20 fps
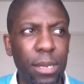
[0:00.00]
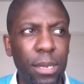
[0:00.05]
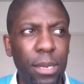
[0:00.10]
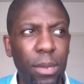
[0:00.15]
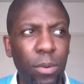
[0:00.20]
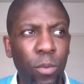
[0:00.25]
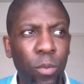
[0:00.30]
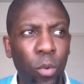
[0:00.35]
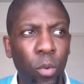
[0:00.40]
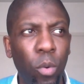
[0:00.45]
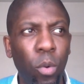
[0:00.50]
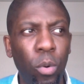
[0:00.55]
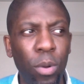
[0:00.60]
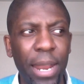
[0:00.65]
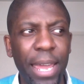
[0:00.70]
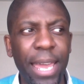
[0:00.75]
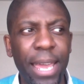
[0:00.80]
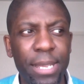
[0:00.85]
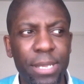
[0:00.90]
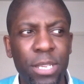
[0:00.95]
all
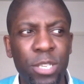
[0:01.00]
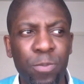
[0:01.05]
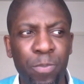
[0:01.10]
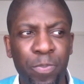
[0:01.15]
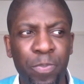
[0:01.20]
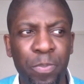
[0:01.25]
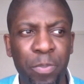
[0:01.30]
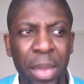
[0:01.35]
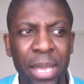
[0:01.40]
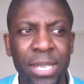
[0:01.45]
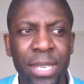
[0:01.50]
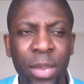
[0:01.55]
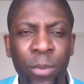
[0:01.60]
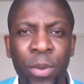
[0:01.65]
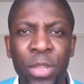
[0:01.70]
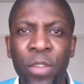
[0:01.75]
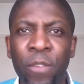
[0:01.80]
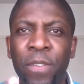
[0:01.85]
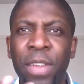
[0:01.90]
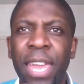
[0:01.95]
it is basically
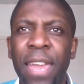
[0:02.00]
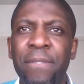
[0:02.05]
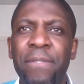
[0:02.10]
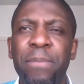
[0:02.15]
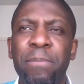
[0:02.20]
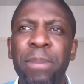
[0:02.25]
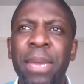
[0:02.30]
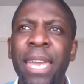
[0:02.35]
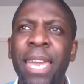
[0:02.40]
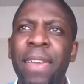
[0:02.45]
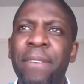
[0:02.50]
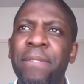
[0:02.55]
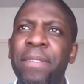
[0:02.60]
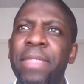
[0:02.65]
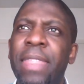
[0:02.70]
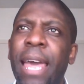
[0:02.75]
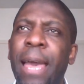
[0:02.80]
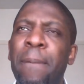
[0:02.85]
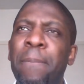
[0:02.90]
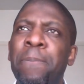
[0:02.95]
when you've been given
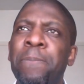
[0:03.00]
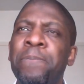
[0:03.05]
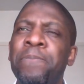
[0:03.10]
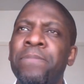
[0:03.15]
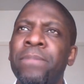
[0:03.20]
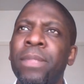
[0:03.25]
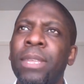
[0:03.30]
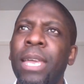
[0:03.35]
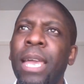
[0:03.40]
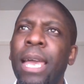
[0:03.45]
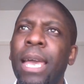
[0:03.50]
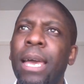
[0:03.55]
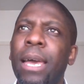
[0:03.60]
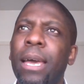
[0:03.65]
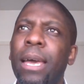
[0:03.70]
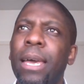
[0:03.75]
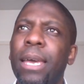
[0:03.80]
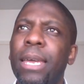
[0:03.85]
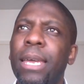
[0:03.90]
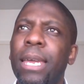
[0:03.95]
that
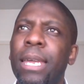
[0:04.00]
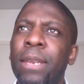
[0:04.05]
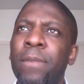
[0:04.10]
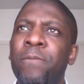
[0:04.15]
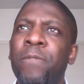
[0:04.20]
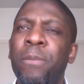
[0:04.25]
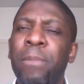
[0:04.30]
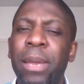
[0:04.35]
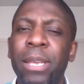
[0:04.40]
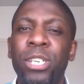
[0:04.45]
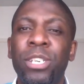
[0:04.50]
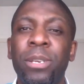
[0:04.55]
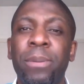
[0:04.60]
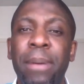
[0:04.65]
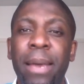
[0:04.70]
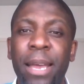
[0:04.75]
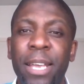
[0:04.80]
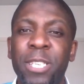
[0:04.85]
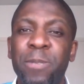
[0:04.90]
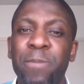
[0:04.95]
an information
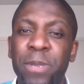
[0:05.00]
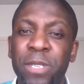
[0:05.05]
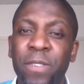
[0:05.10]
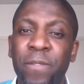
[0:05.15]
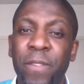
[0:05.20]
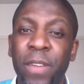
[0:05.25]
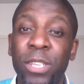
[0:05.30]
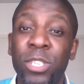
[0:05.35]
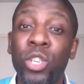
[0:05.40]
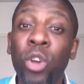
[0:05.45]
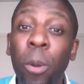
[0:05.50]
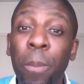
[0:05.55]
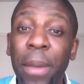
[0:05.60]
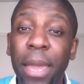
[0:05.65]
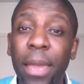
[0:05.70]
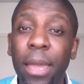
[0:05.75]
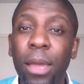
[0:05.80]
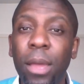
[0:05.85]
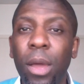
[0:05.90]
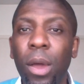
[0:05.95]
about a specific topic.
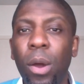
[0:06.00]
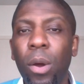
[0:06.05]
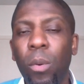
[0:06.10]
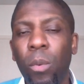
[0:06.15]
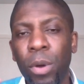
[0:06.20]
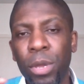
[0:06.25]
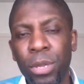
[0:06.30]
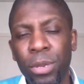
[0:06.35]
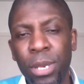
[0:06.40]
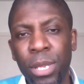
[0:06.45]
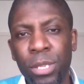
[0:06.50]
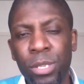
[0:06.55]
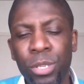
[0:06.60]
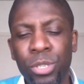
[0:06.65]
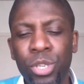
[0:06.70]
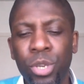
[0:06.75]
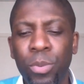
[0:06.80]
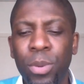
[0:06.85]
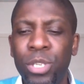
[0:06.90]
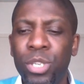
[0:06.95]
What you need to
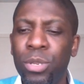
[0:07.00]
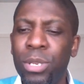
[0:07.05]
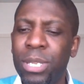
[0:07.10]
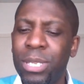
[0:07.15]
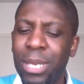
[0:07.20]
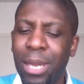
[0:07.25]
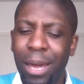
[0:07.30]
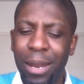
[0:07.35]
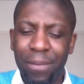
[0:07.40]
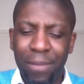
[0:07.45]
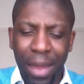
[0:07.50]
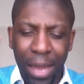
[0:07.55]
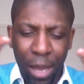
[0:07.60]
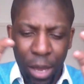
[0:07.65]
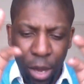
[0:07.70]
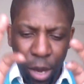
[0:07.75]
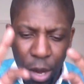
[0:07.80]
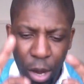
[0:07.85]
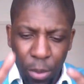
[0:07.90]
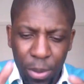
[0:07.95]
do is you need to kind of like
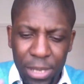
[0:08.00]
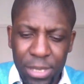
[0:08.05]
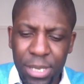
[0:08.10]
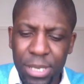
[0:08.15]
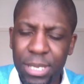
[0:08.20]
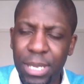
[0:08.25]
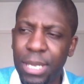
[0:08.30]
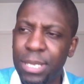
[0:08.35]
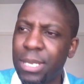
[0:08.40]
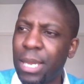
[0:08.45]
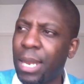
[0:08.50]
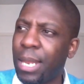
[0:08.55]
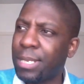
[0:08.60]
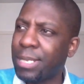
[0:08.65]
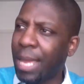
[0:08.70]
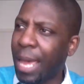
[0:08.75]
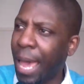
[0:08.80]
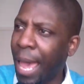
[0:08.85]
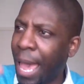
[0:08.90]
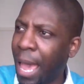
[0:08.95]
go into detail as
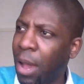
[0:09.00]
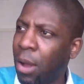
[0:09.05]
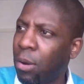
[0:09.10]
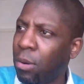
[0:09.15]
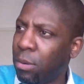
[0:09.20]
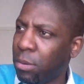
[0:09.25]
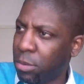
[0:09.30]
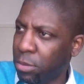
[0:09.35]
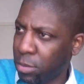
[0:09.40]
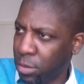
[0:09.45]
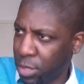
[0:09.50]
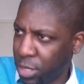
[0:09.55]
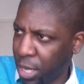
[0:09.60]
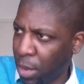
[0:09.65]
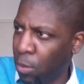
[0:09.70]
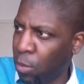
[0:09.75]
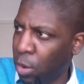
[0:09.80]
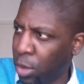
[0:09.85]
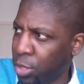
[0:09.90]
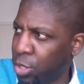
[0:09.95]
to how
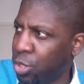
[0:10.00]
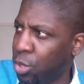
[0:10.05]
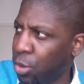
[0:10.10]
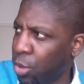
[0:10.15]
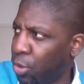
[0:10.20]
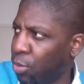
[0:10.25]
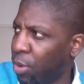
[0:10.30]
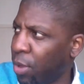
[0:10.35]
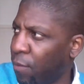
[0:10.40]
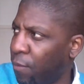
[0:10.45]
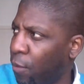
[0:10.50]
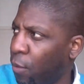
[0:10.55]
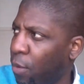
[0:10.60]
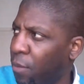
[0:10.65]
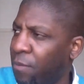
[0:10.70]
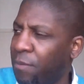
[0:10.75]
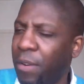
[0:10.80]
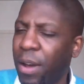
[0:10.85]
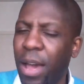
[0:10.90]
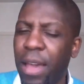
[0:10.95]
step 1, 2, 3, 4,
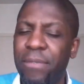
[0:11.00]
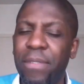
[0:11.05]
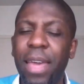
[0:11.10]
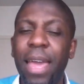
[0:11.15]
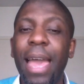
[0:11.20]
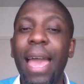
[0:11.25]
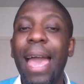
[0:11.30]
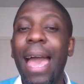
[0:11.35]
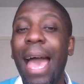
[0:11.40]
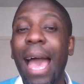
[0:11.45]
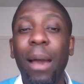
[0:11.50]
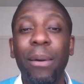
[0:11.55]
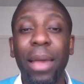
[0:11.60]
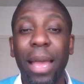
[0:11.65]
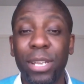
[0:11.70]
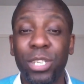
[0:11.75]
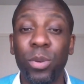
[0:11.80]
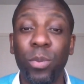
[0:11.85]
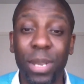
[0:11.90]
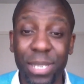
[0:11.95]
and 5, how it
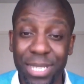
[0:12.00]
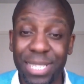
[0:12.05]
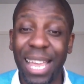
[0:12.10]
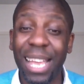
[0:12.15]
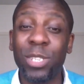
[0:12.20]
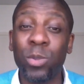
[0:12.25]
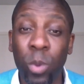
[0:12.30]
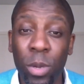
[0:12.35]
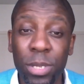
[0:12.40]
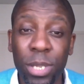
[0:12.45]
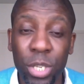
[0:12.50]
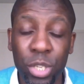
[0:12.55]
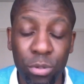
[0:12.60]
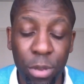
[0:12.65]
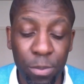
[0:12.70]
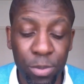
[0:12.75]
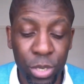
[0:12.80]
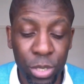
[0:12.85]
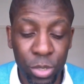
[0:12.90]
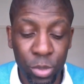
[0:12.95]
actually works. That's what
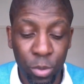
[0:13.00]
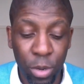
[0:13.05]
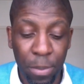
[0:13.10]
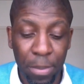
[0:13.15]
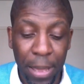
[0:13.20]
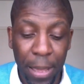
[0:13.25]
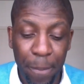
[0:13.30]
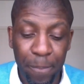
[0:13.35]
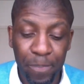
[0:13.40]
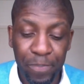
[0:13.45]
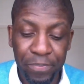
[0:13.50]
description is all about.